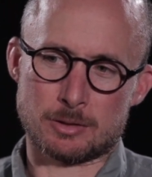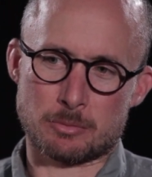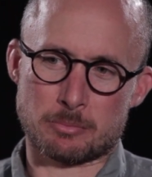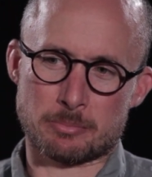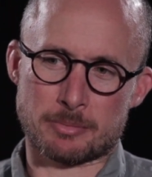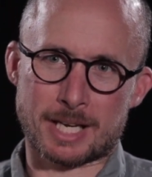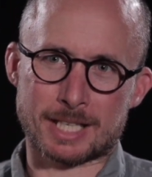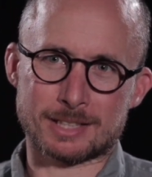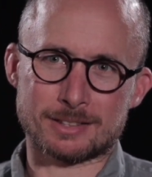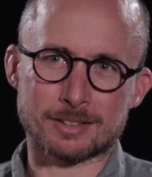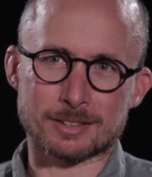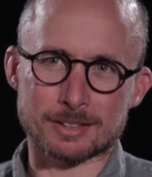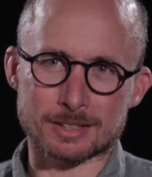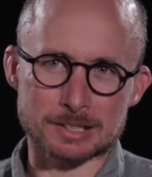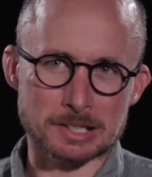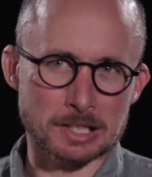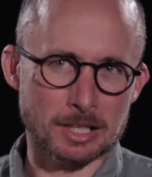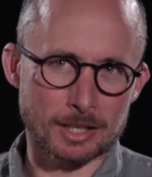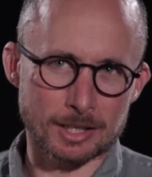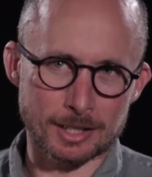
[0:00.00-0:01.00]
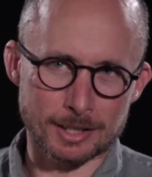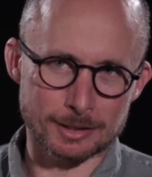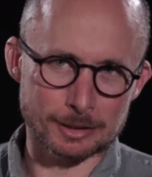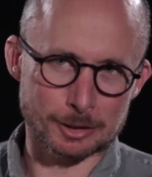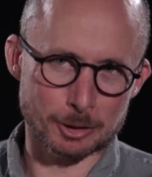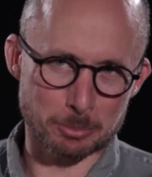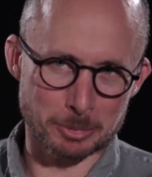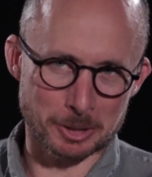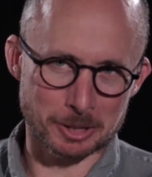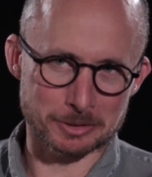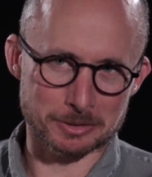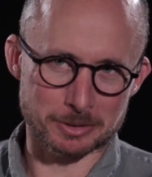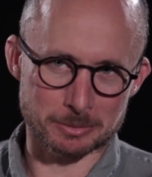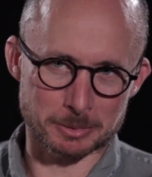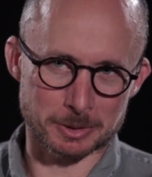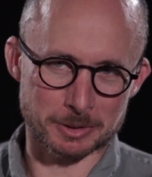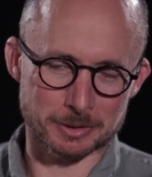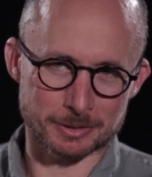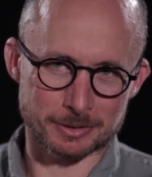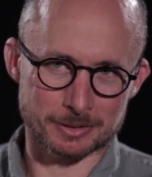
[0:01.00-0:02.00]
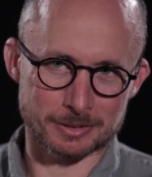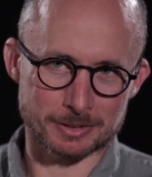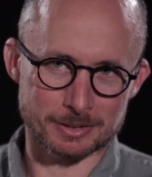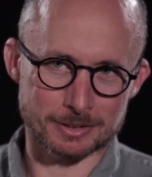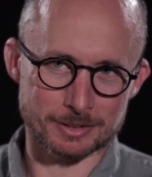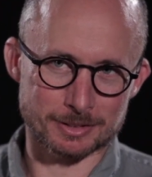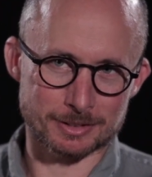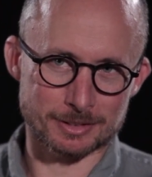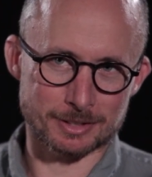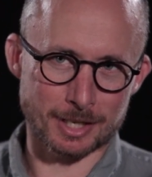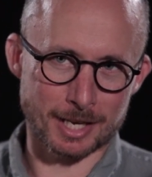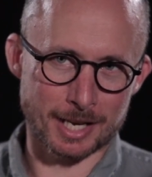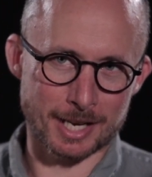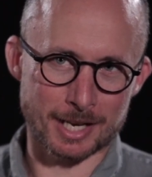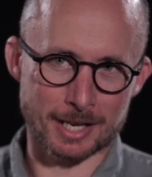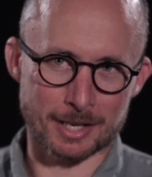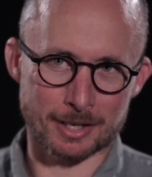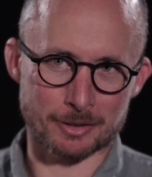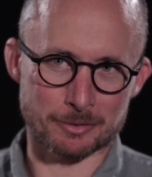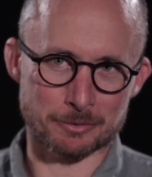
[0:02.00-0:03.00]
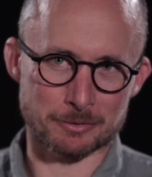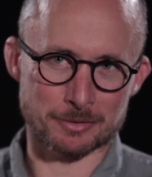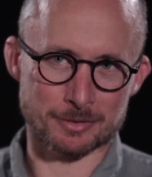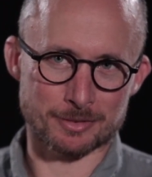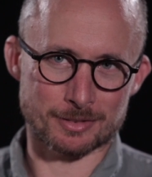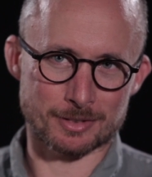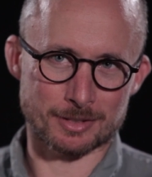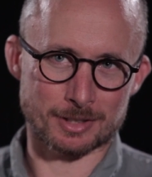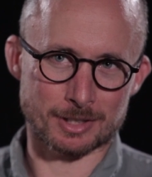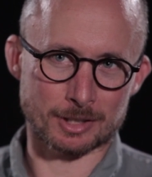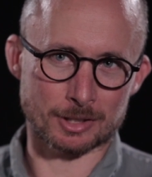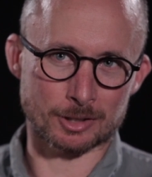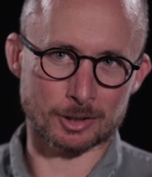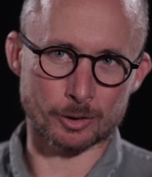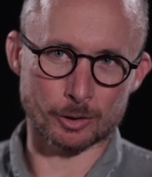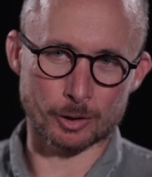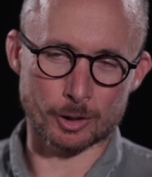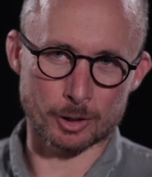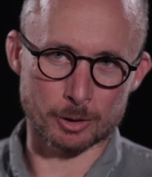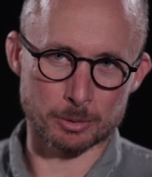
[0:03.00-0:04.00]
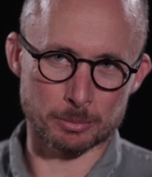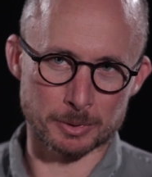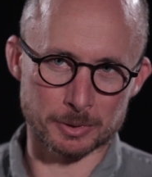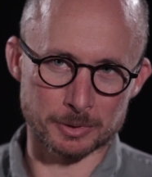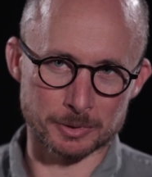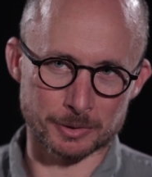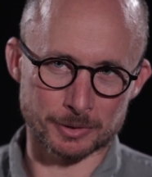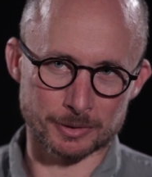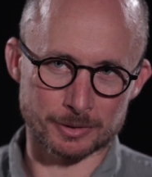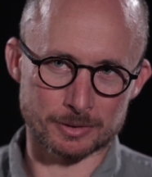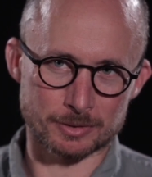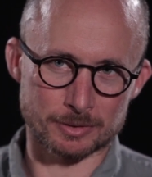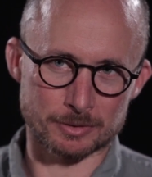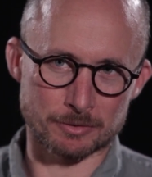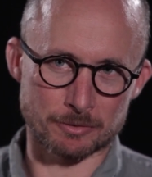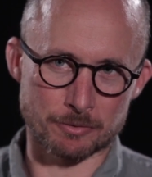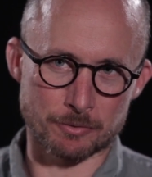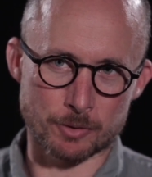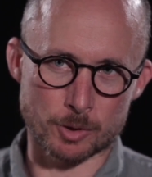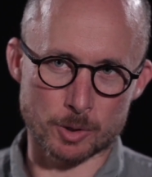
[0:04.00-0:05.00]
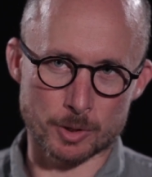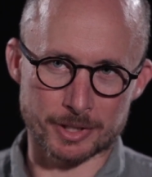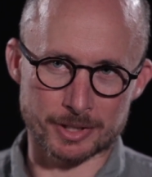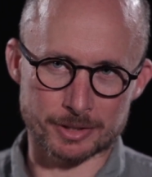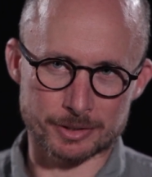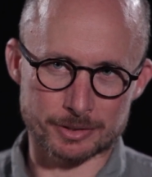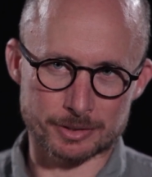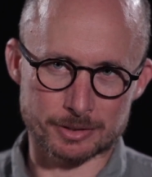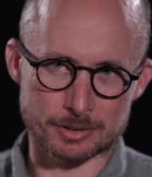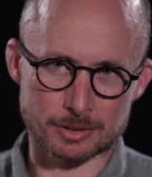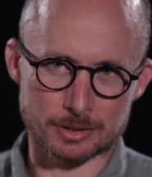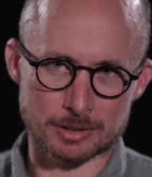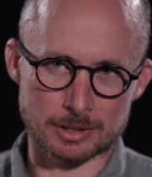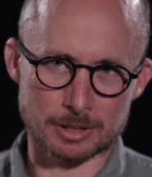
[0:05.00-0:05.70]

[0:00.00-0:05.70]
makes it entirely possible to have a global voice